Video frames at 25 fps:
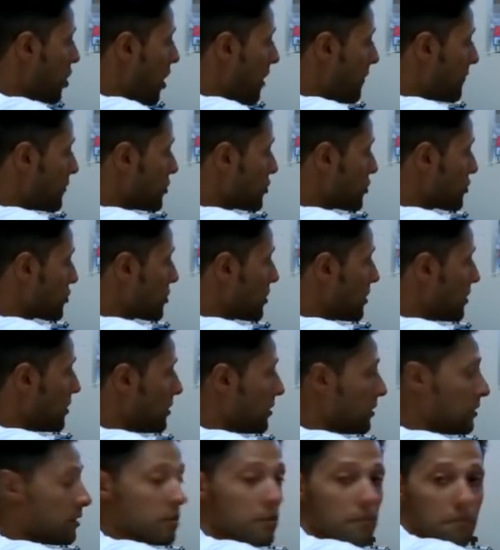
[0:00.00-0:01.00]
covers
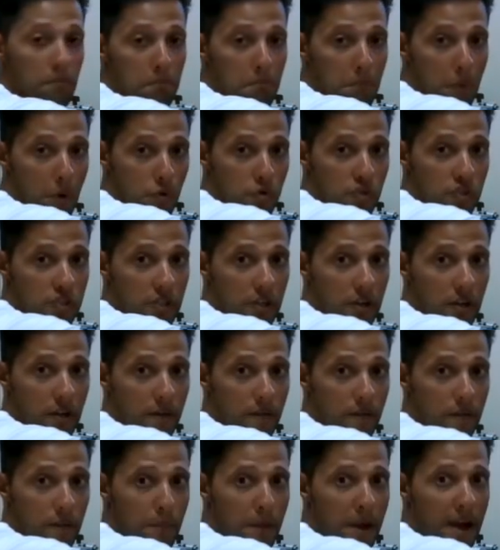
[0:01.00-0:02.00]
most
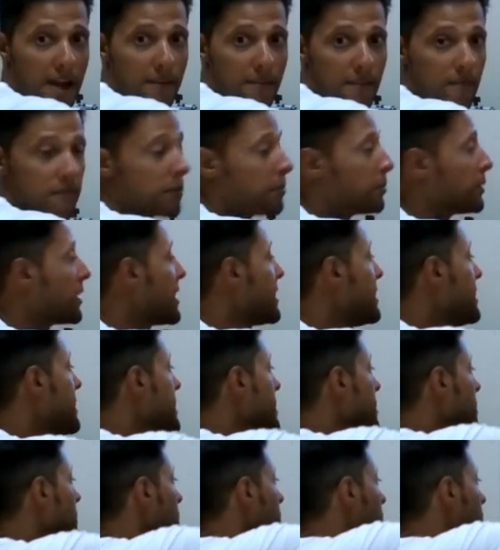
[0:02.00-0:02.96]
of the bottom of the blade here